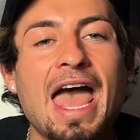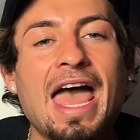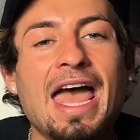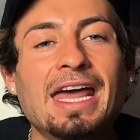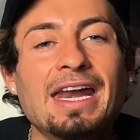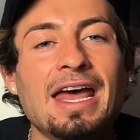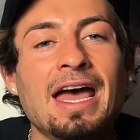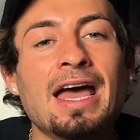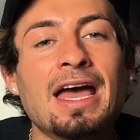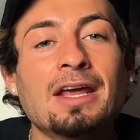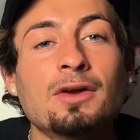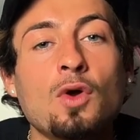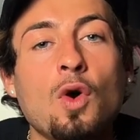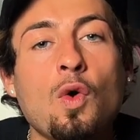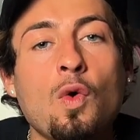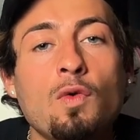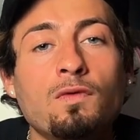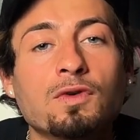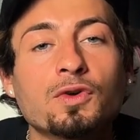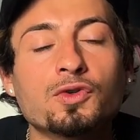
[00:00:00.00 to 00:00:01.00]
head on
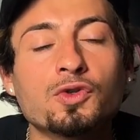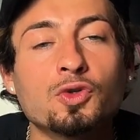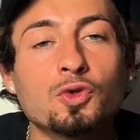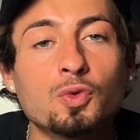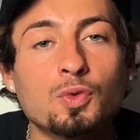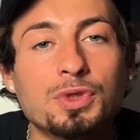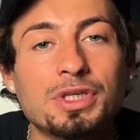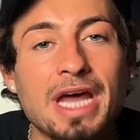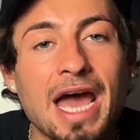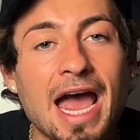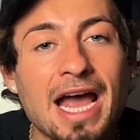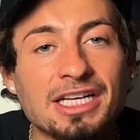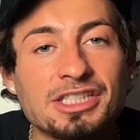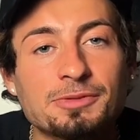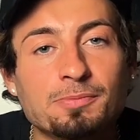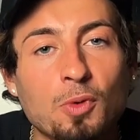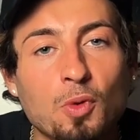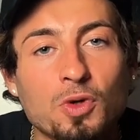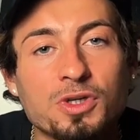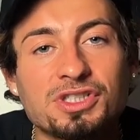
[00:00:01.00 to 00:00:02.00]
over to
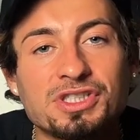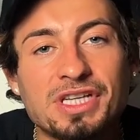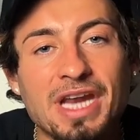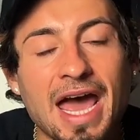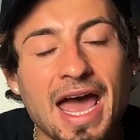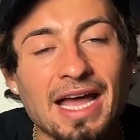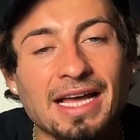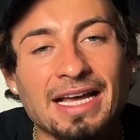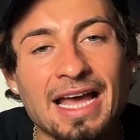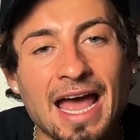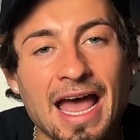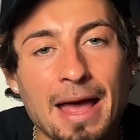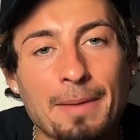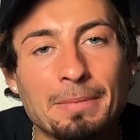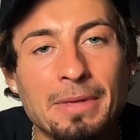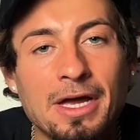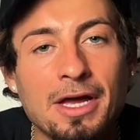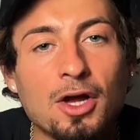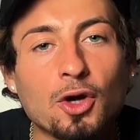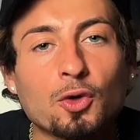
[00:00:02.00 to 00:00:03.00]

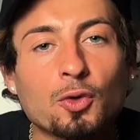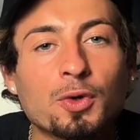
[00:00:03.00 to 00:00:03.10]
DocSports.com.